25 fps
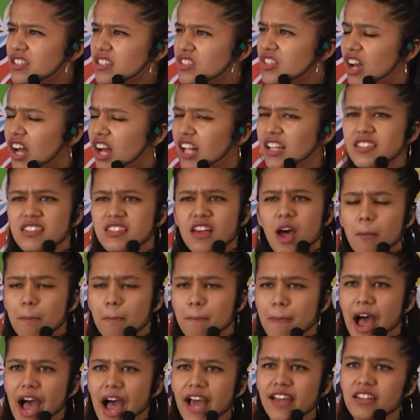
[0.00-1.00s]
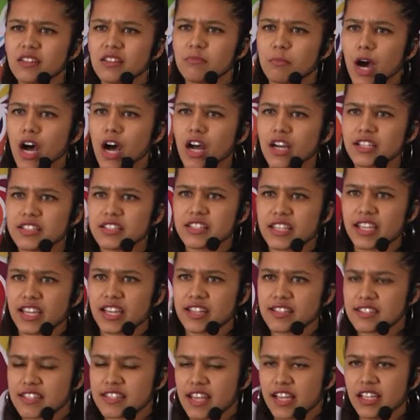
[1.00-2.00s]
adults are bad at marketing
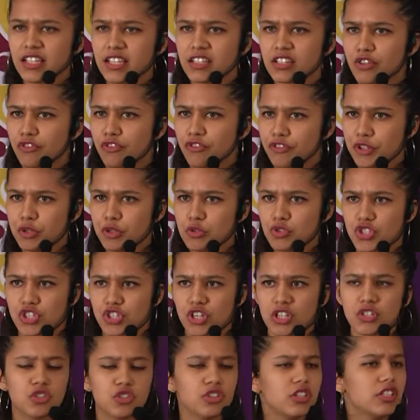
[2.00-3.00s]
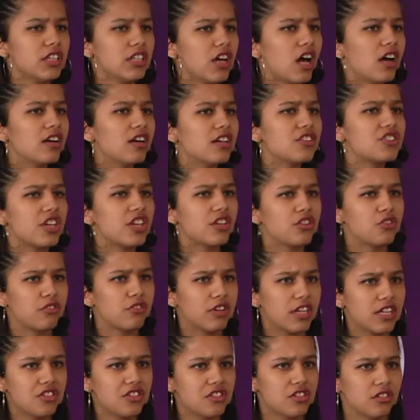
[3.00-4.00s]
and selling the future to the younger
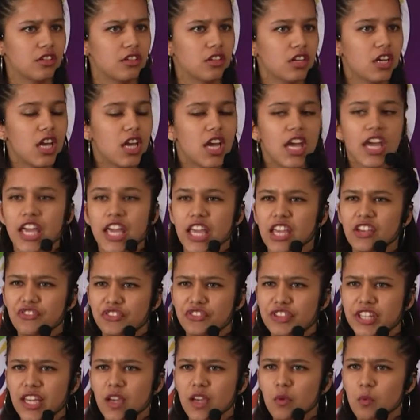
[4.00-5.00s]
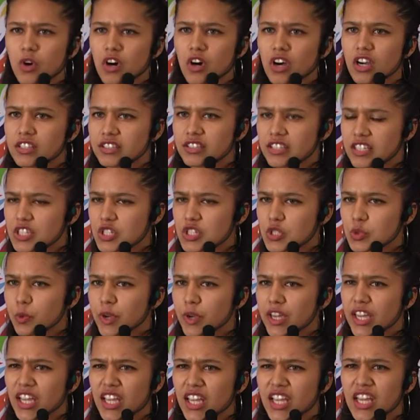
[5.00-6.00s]
generation. If they work this
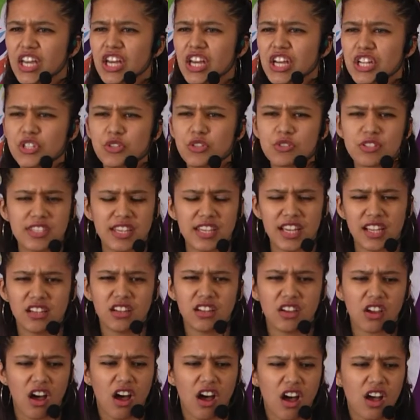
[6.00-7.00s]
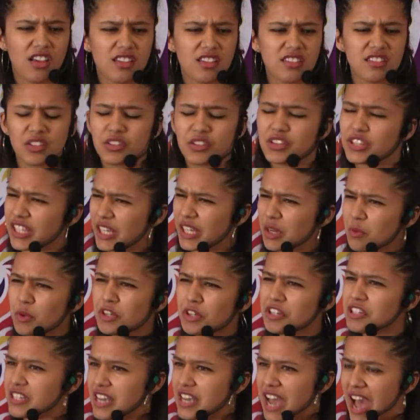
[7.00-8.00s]
way to sell cars, they
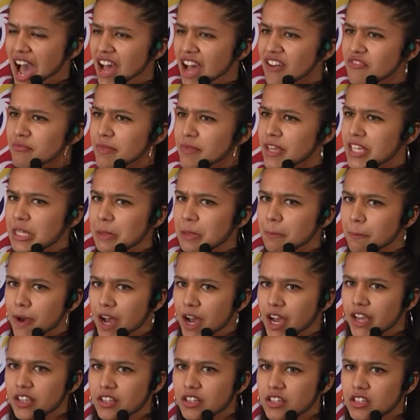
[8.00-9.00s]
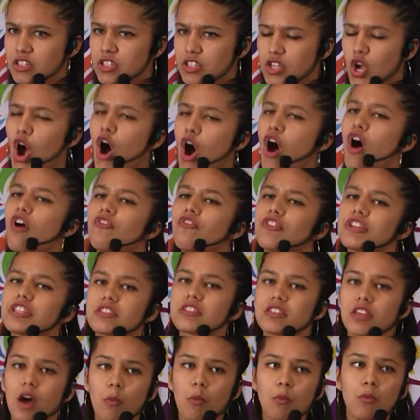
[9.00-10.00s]
wouldn't have many buyers. For
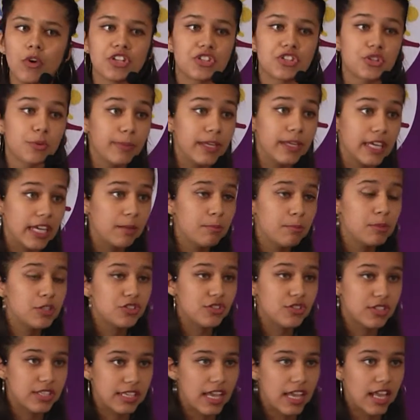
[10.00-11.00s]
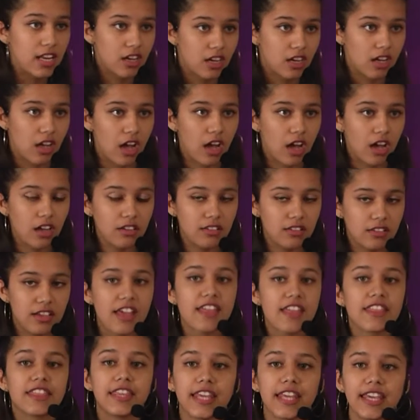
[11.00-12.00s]
someone to be able to sell a car,
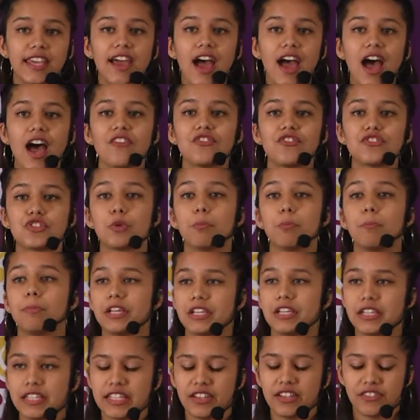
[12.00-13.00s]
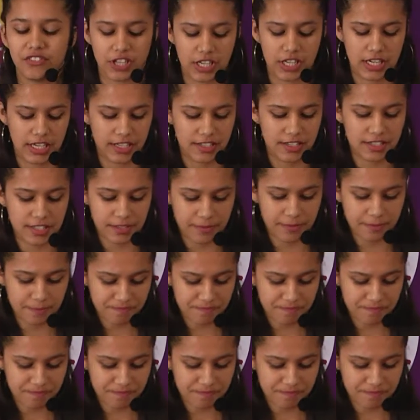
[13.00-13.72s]
they have to believe in it.